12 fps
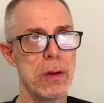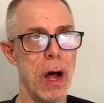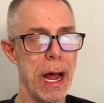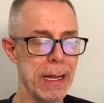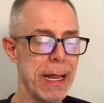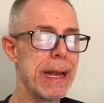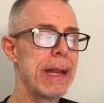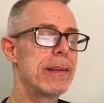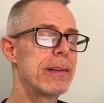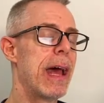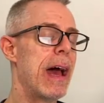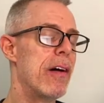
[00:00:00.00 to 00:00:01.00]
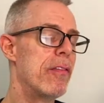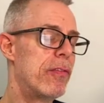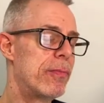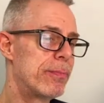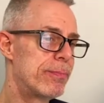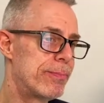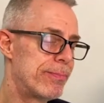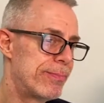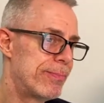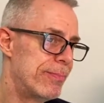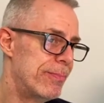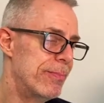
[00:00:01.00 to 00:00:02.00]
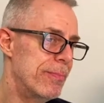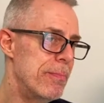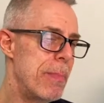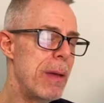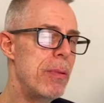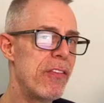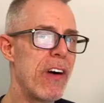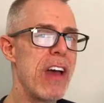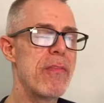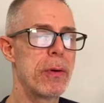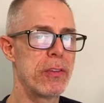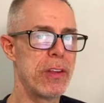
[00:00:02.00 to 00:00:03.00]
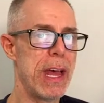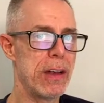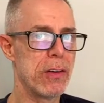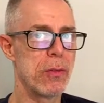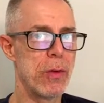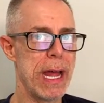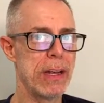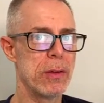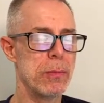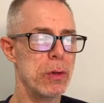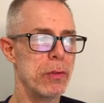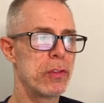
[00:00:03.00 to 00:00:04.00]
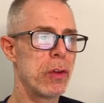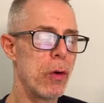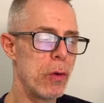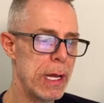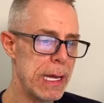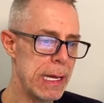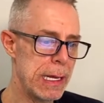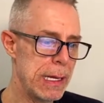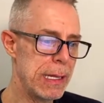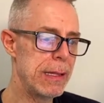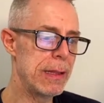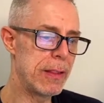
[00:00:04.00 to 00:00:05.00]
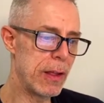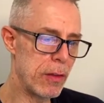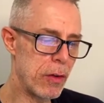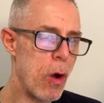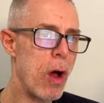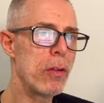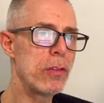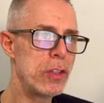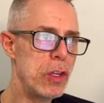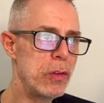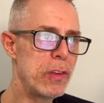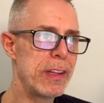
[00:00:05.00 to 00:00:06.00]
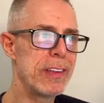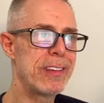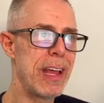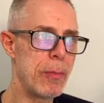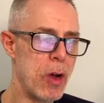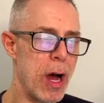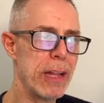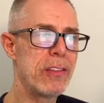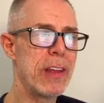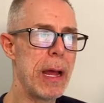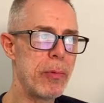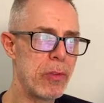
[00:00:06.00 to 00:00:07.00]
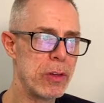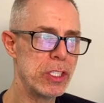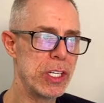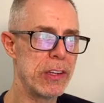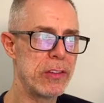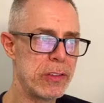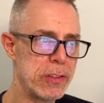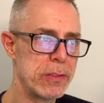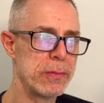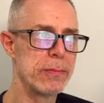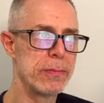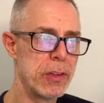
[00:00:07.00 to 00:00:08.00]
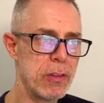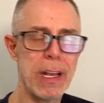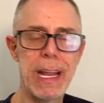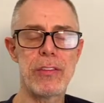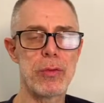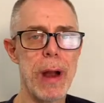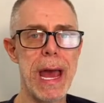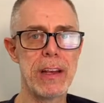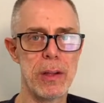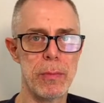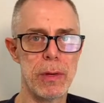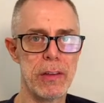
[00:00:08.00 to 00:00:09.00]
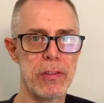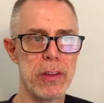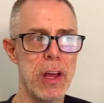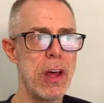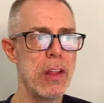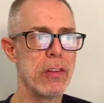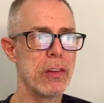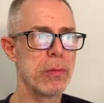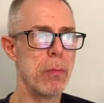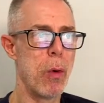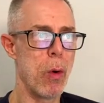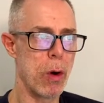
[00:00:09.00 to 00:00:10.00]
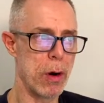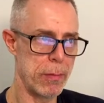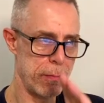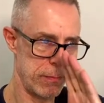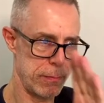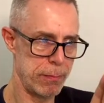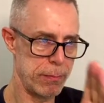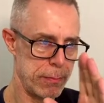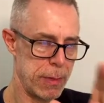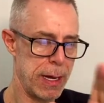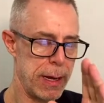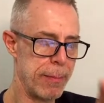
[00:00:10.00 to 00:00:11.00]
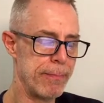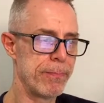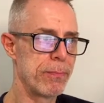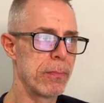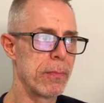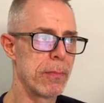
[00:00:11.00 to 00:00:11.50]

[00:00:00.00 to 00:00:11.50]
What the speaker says: I let it have maybe 5% random moves. So they're all using the same concepts. They're just there's less randomness. There's more um,